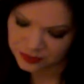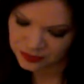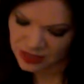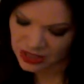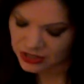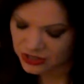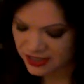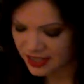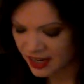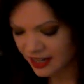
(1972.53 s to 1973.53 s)
There's a
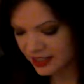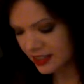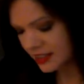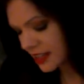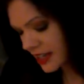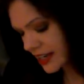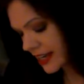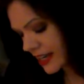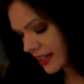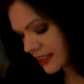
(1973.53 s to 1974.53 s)
sign that they
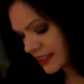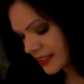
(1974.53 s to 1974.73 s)
get